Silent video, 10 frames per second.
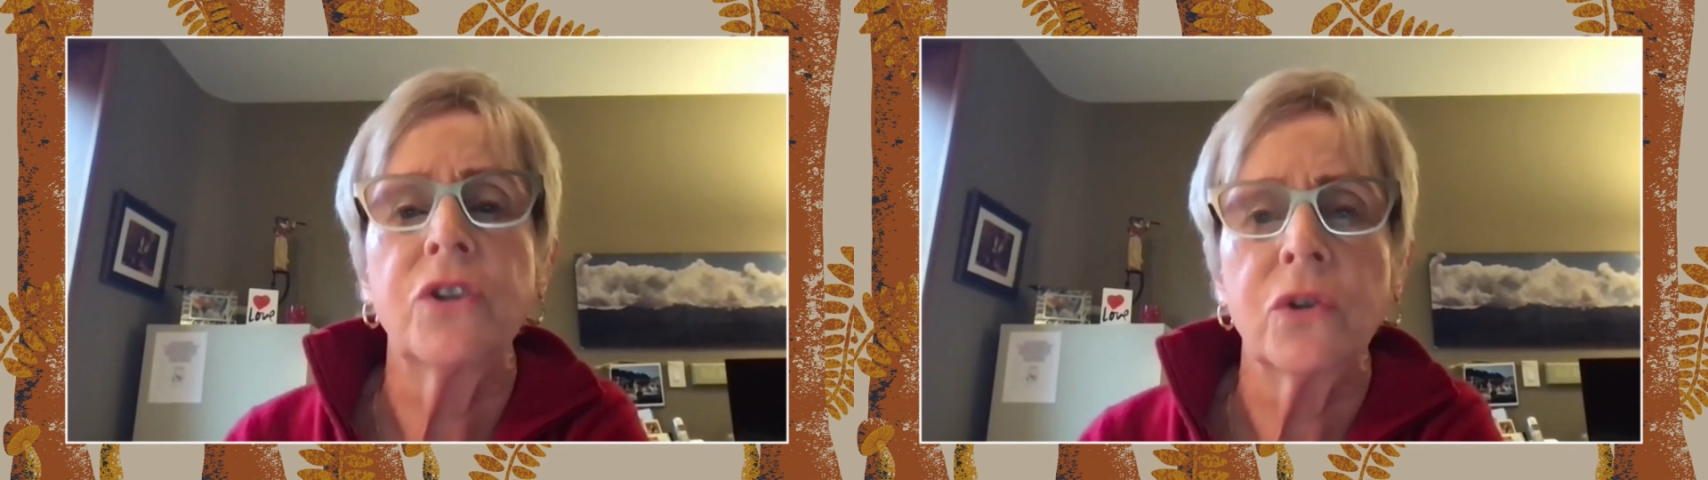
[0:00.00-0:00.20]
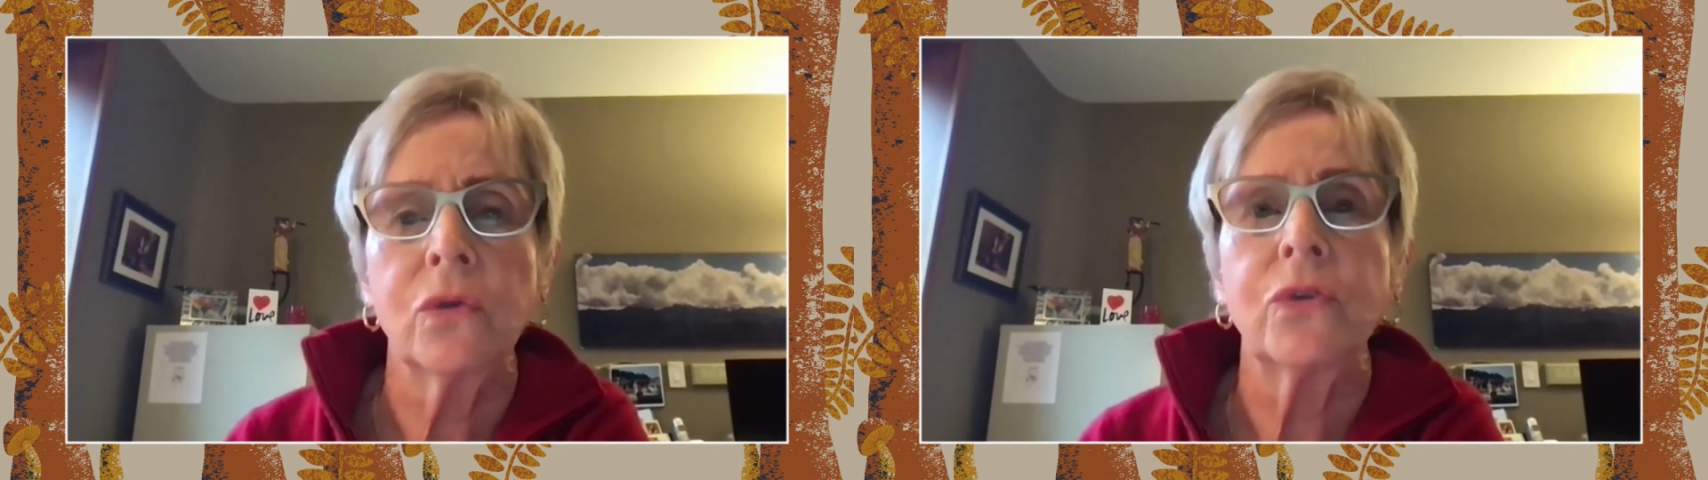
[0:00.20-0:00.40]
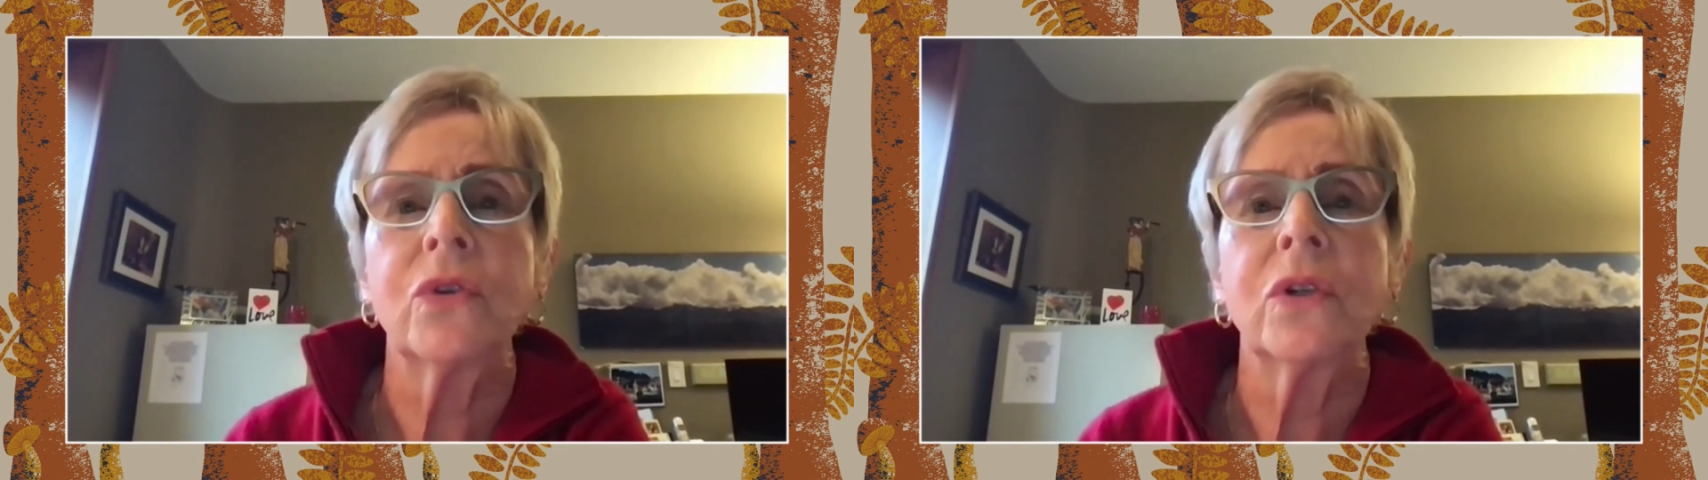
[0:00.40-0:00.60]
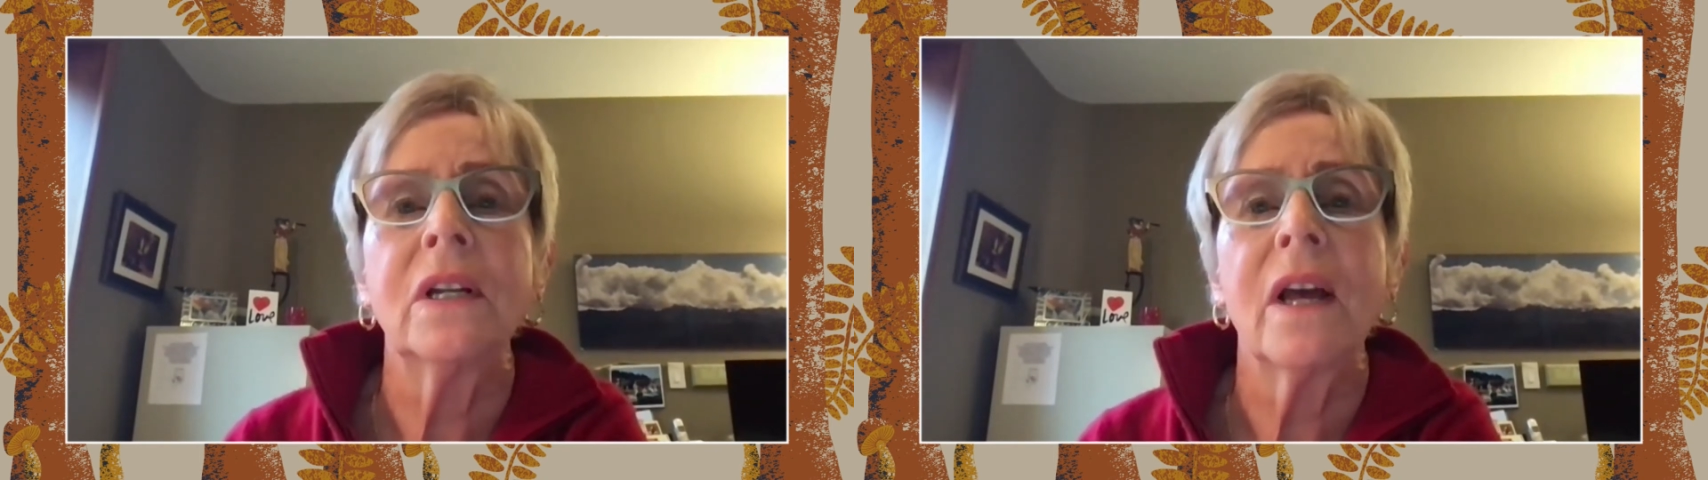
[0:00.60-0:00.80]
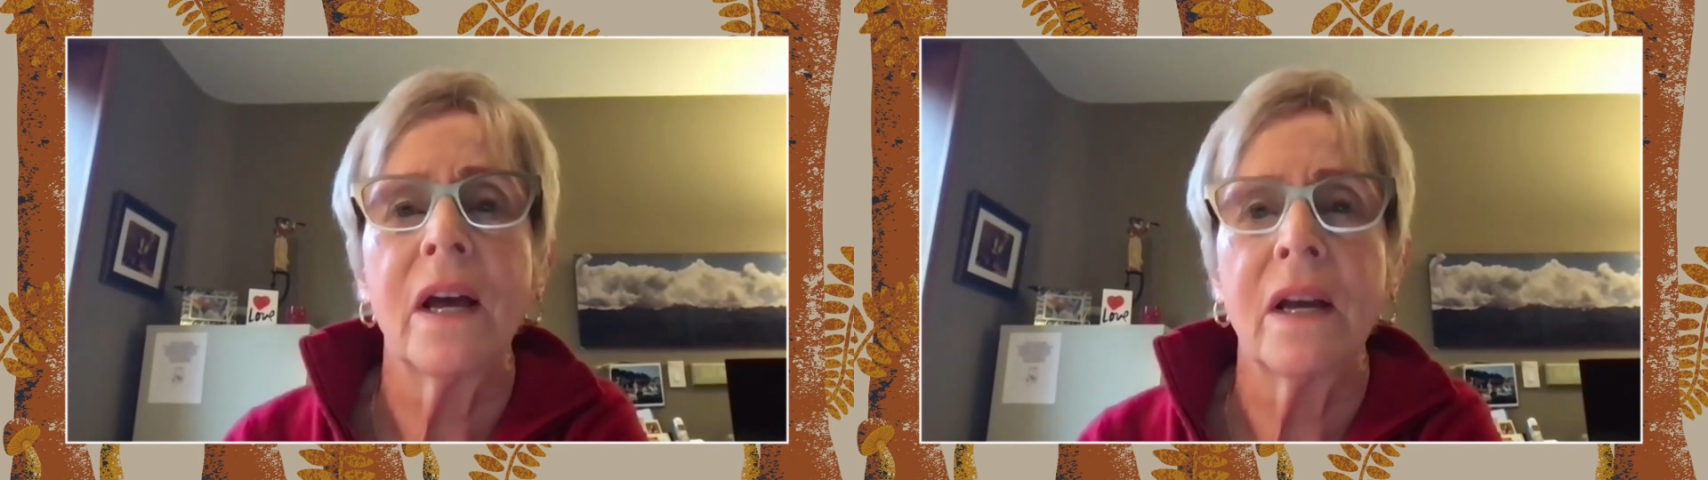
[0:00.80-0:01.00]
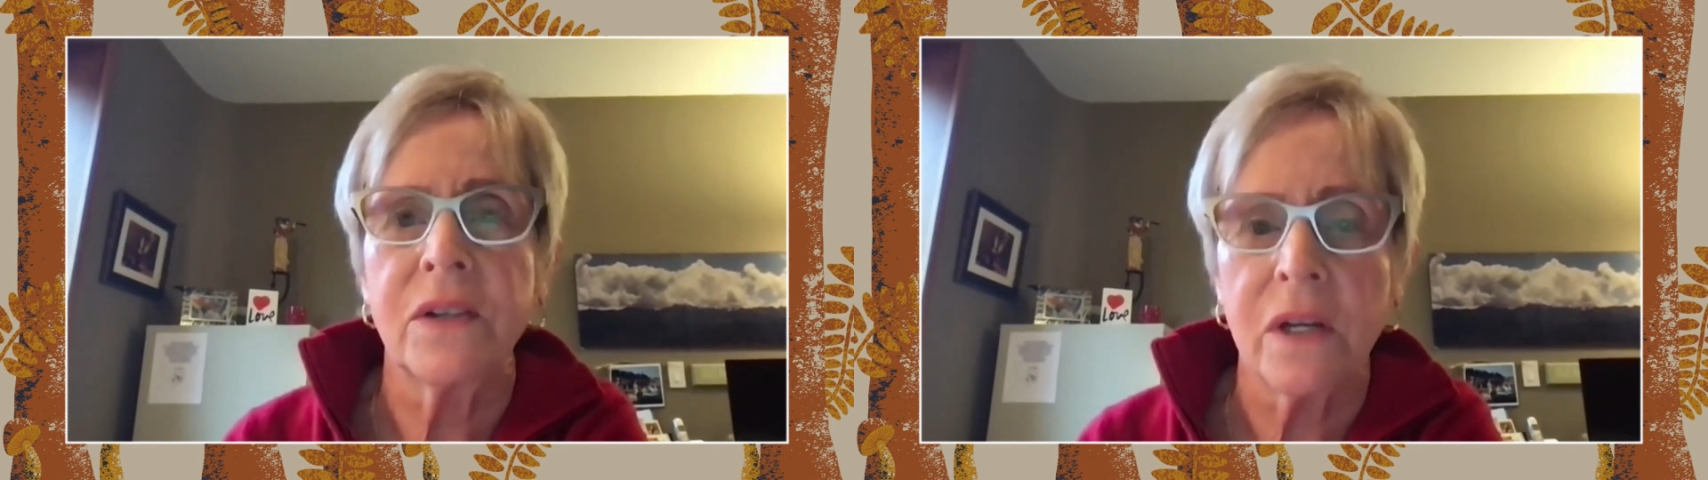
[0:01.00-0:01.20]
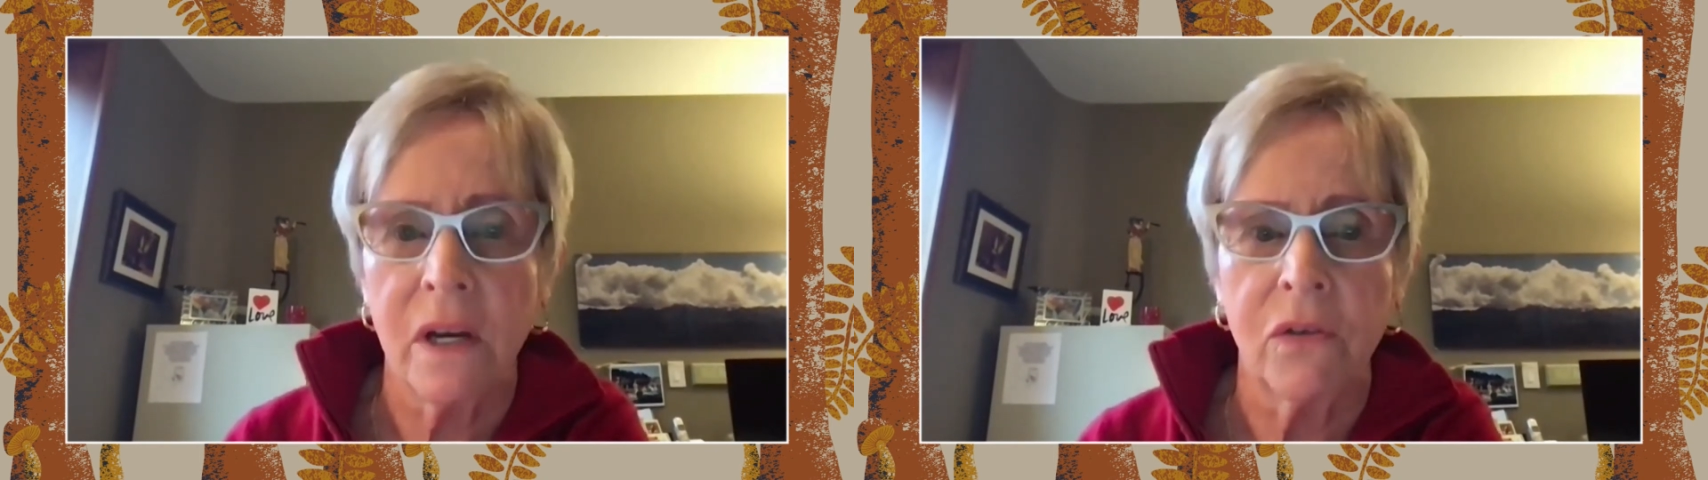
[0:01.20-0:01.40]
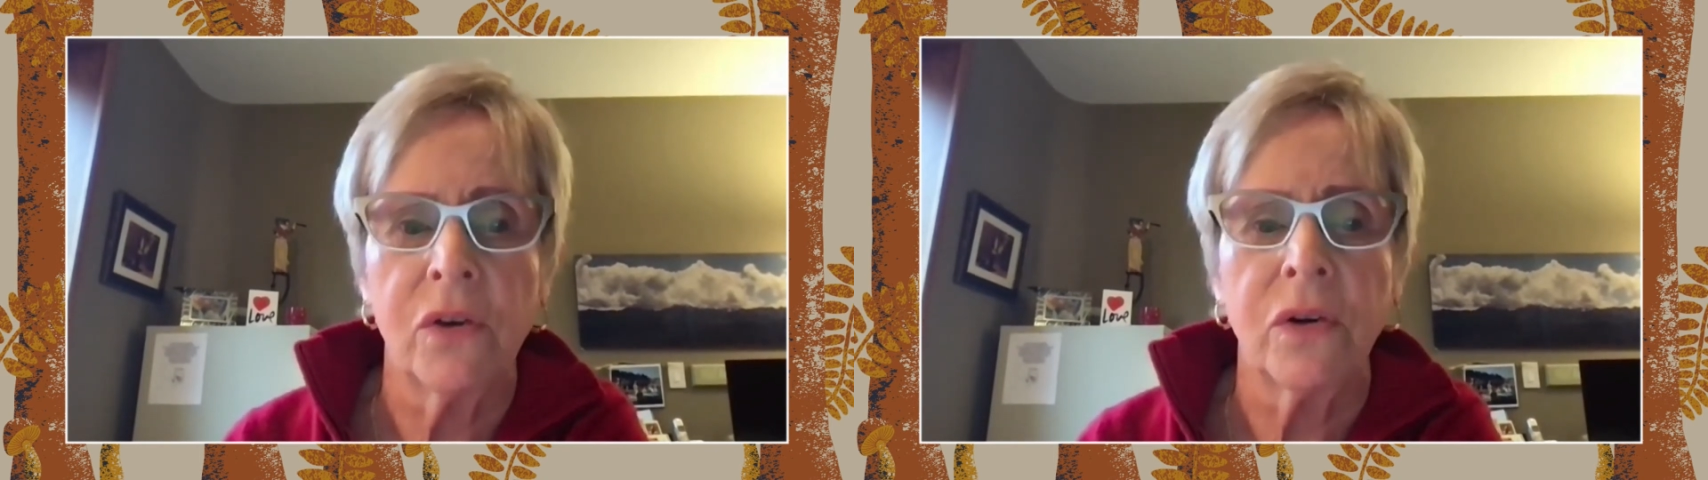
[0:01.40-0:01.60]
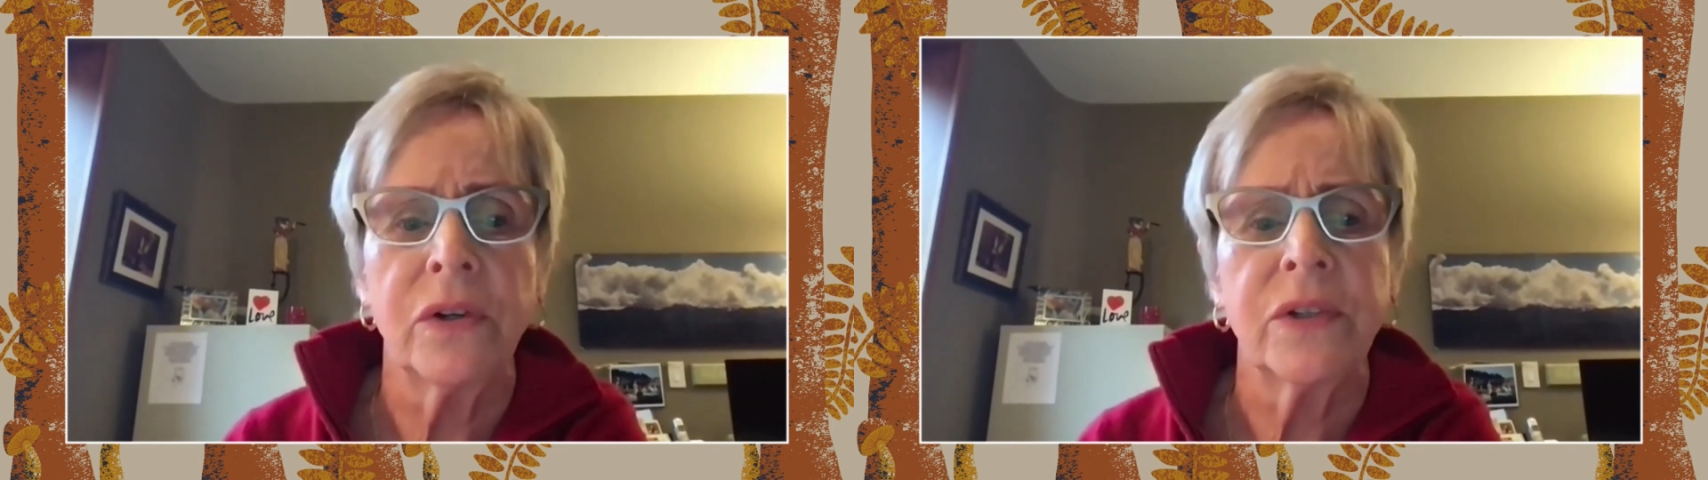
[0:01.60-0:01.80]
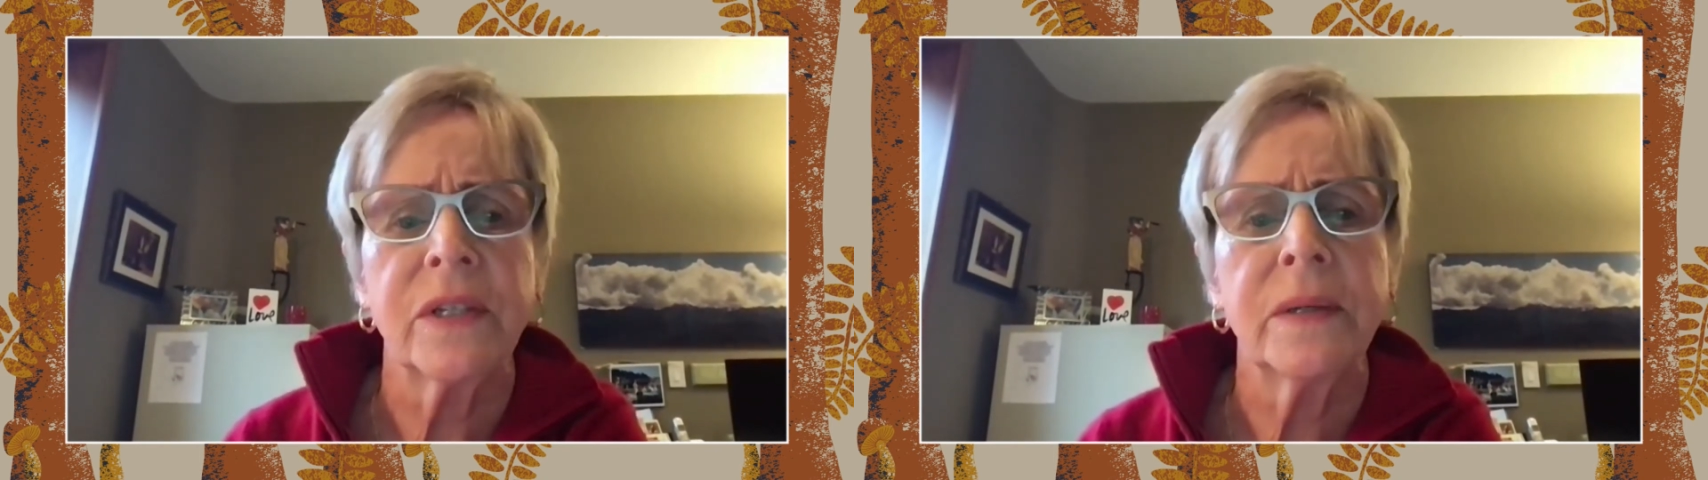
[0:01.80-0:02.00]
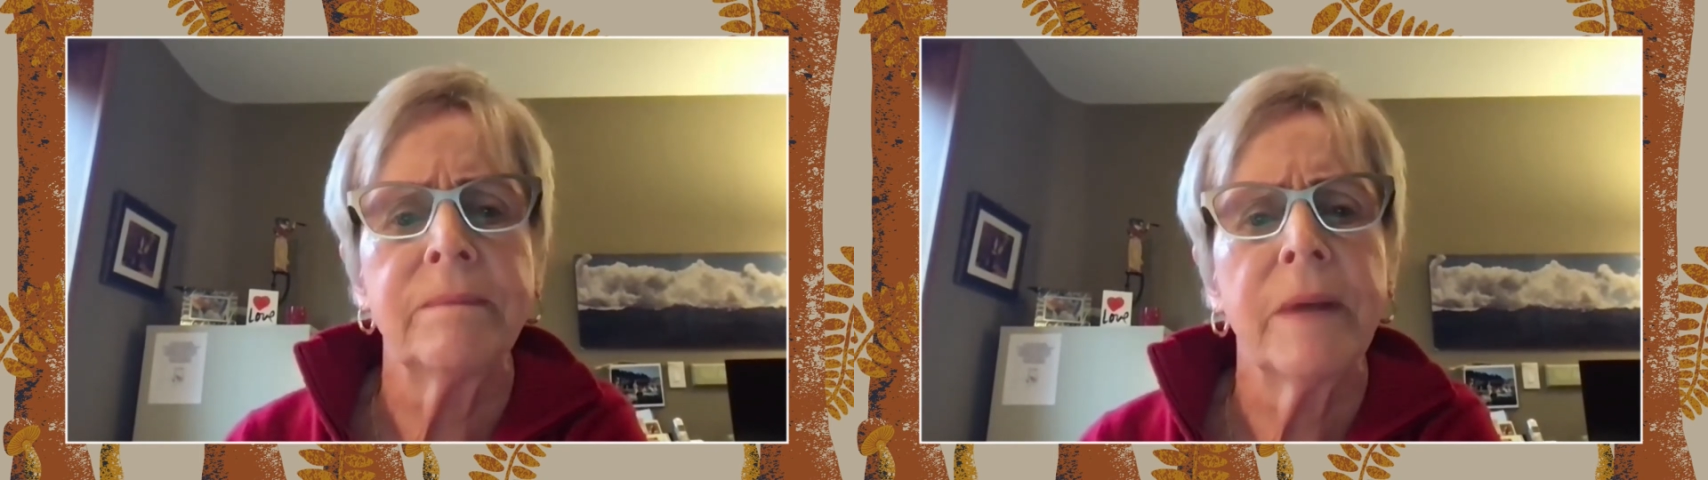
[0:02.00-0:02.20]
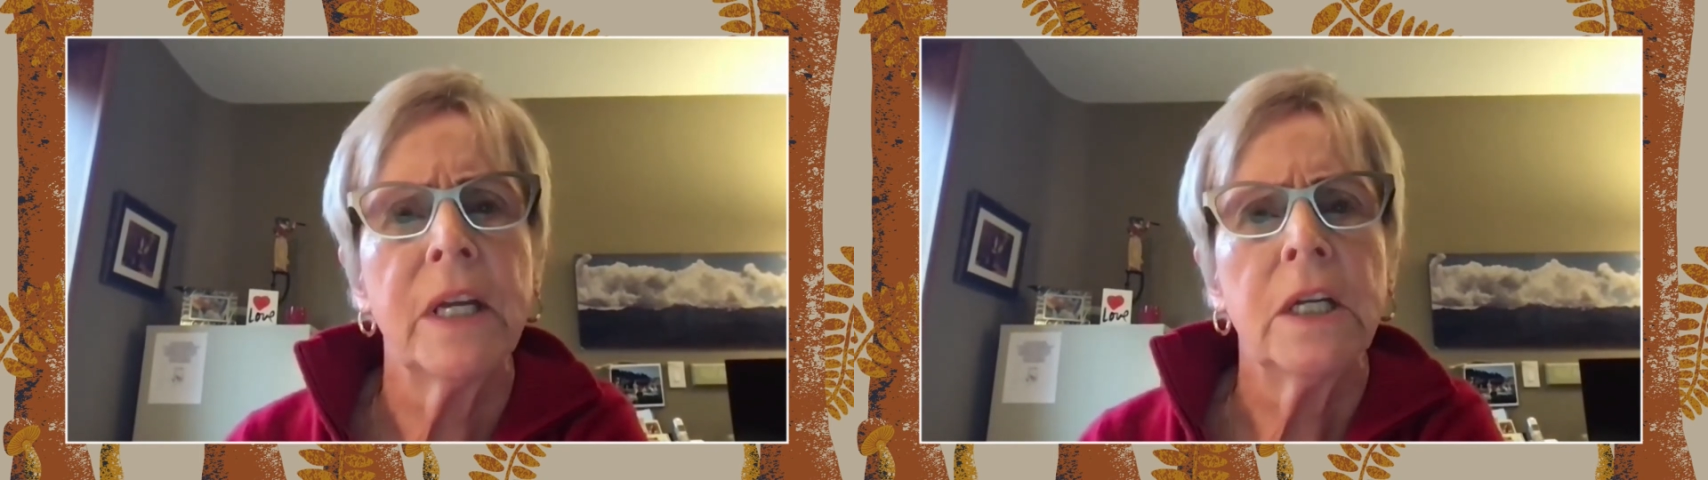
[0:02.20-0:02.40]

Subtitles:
children, and others.